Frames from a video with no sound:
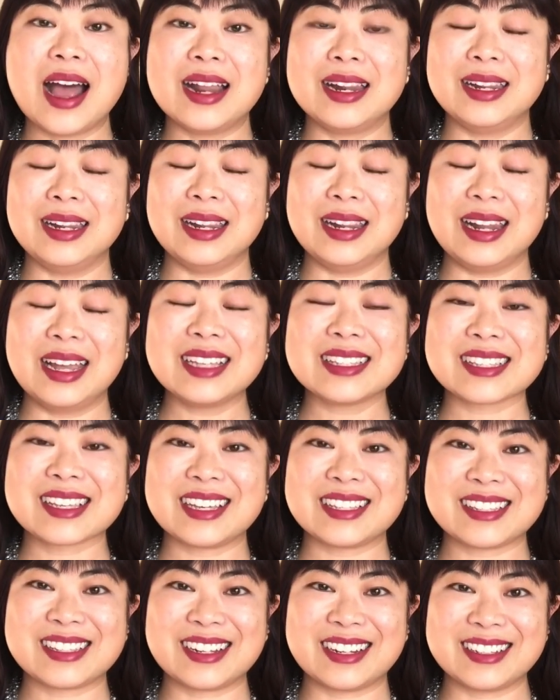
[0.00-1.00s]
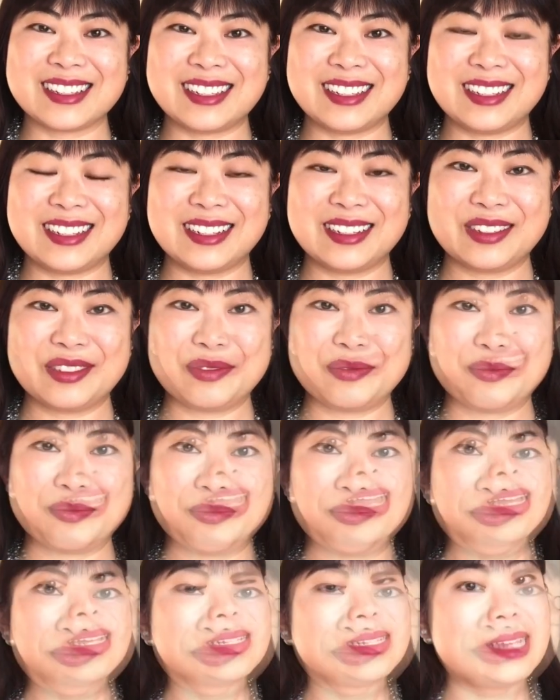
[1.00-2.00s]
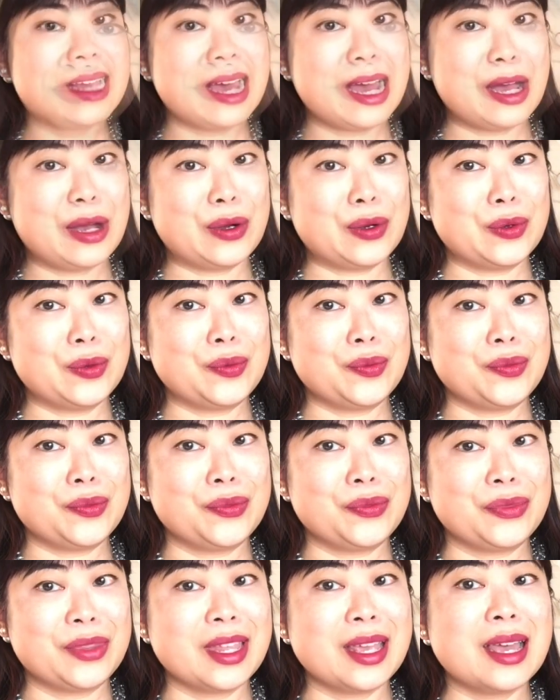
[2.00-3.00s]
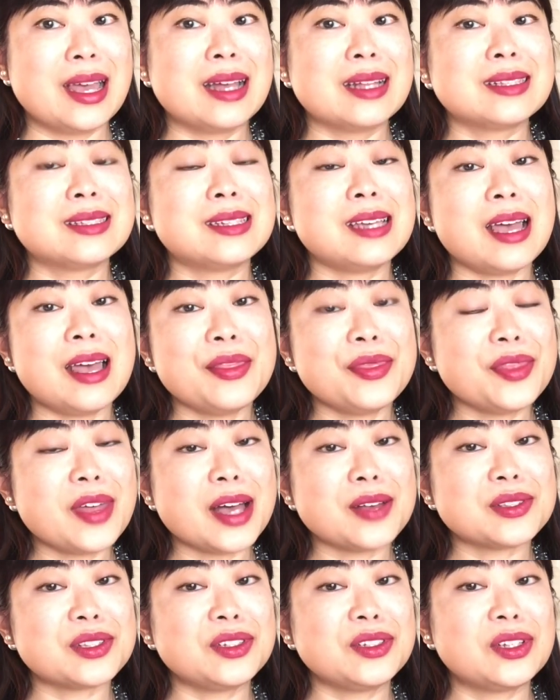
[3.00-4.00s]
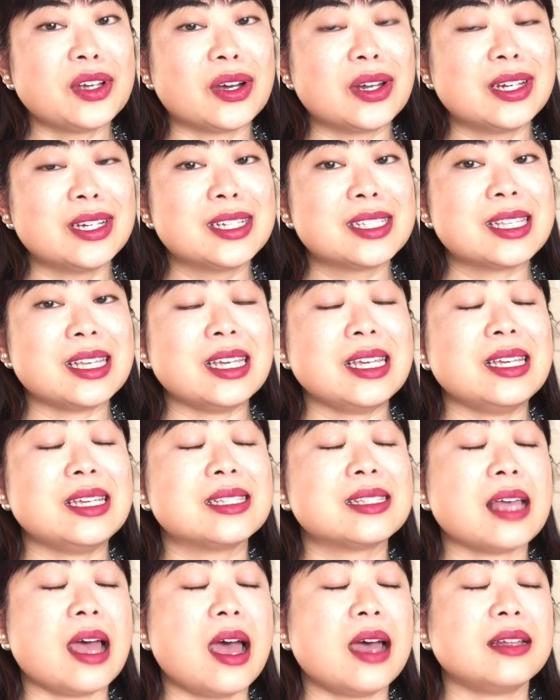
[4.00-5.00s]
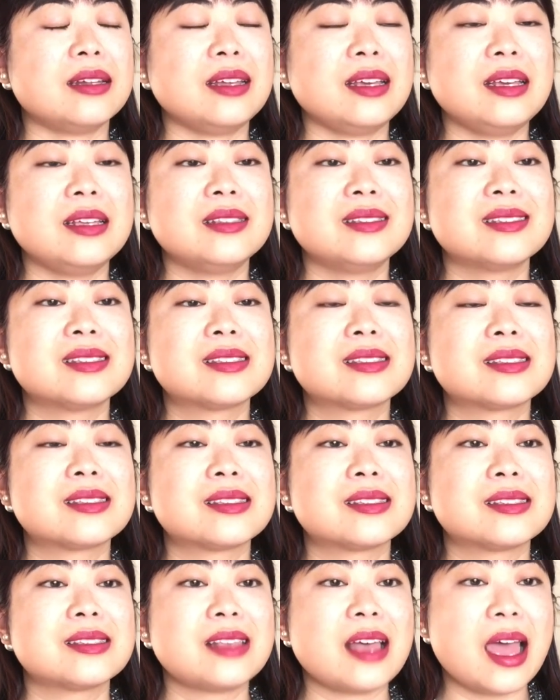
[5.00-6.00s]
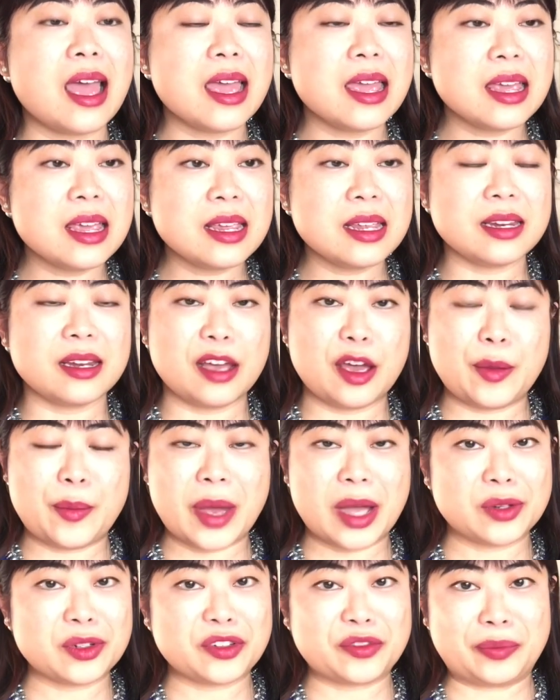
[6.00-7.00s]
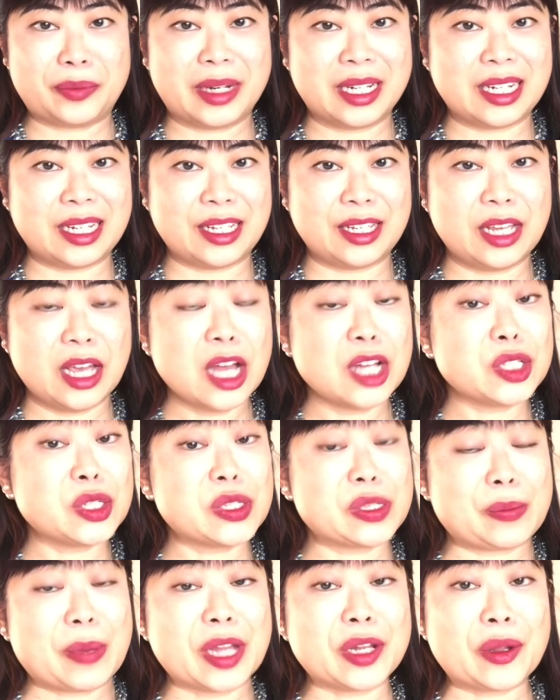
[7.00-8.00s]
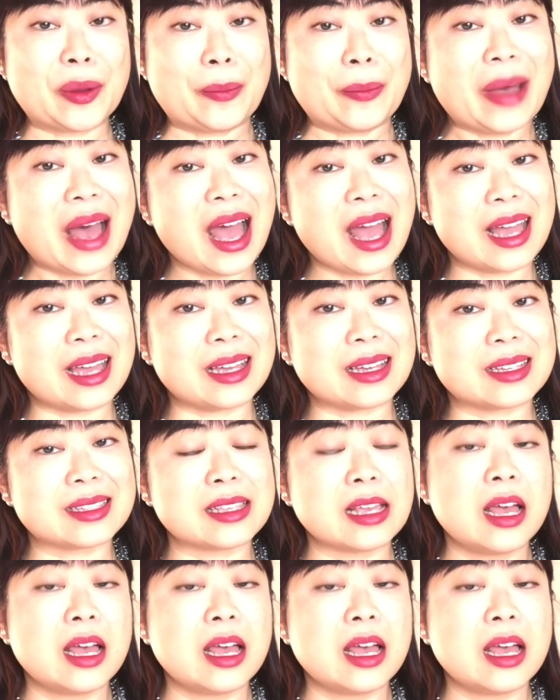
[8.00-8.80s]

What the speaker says: let's get started. Now, $10,000 is an insane amount of money to spend on bags,